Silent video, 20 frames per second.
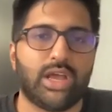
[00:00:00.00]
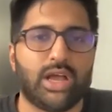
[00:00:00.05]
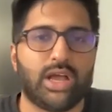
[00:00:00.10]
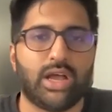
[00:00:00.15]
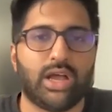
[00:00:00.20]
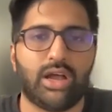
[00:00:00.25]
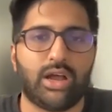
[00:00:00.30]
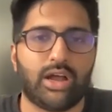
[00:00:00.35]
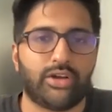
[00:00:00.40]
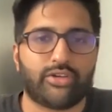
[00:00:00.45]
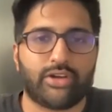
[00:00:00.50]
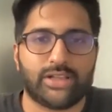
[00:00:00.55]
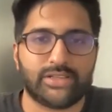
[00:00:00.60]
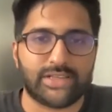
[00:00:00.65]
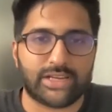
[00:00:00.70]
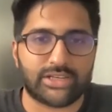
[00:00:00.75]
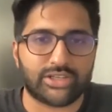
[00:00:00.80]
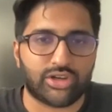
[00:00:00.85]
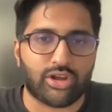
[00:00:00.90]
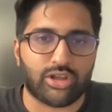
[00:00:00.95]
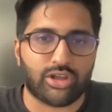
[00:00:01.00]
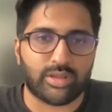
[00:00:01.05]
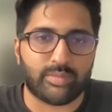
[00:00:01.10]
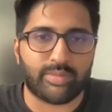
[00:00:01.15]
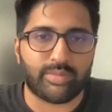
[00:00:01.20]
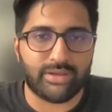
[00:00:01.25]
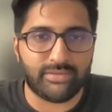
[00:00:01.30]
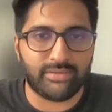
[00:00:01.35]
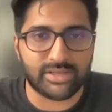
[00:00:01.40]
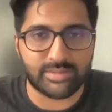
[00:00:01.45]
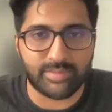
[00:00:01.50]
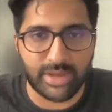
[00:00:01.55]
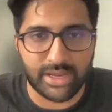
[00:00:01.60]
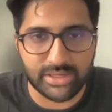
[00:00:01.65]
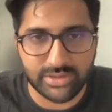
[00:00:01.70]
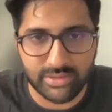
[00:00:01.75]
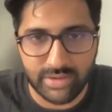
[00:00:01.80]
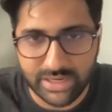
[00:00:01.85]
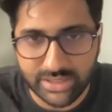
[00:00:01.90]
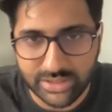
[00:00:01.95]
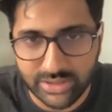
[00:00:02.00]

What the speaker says: a transaction on the previous page, right?